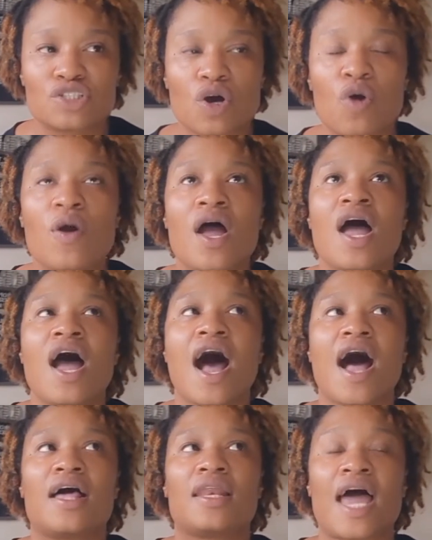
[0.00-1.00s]
So,
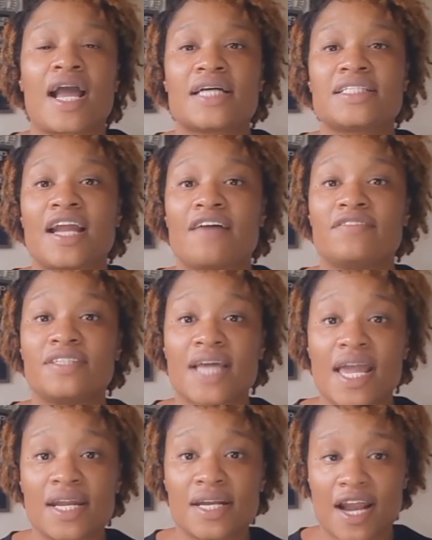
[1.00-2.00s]
like I said, I've
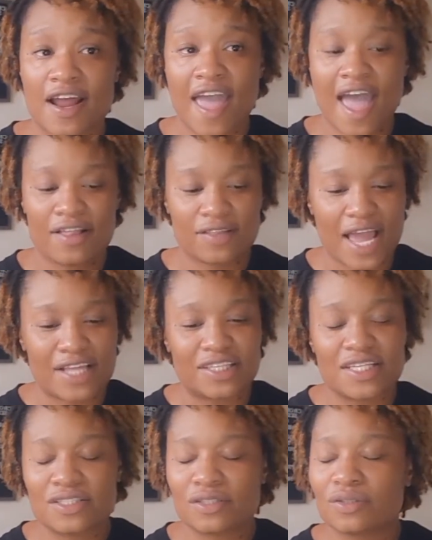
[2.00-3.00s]
dated and I had like
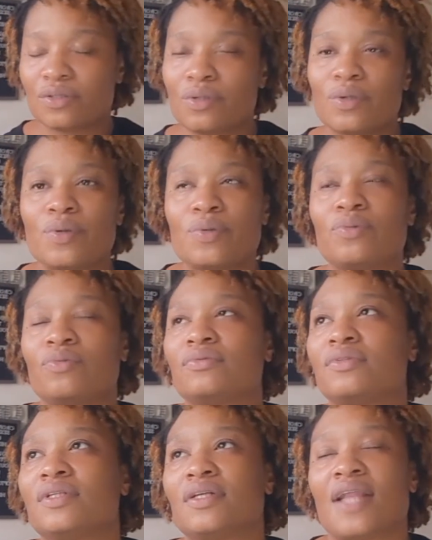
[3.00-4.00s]
these little,
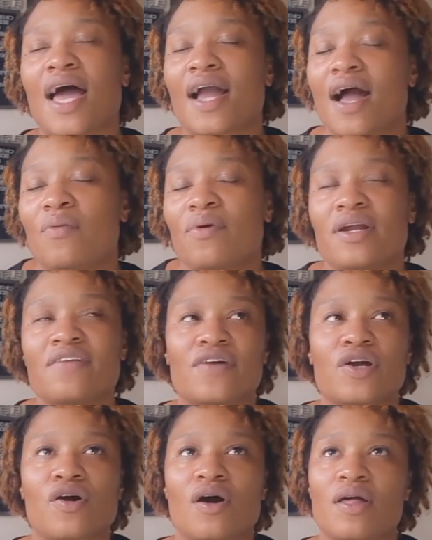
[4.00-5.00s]
like, I won't
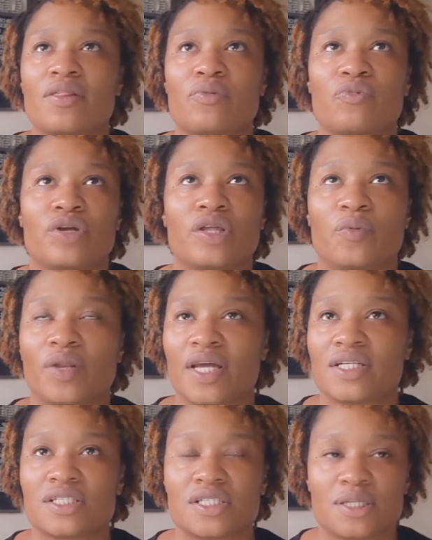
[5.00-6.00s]
even call them really
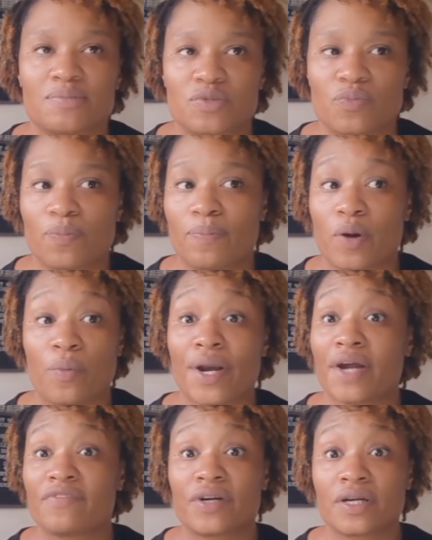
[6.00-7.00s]
relationships, but
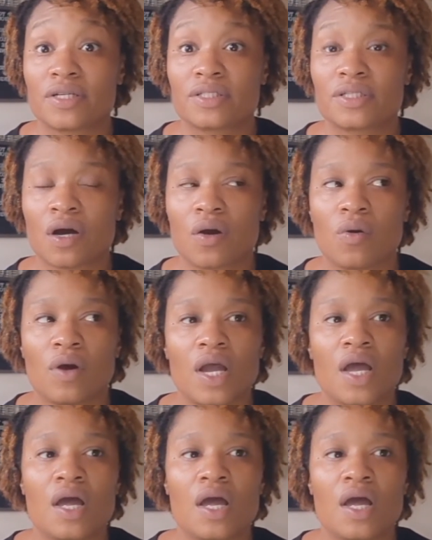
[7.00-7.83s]
whatever. So